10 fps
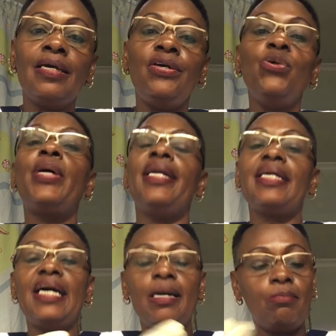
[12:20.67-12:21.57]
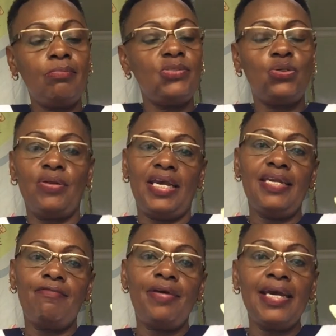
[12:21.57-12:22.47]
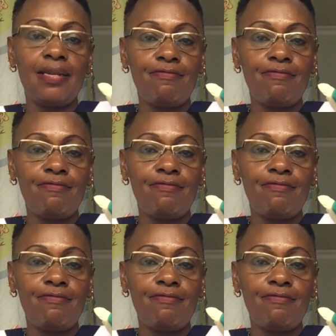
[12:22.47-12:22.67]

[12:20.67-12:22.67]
you can come to any health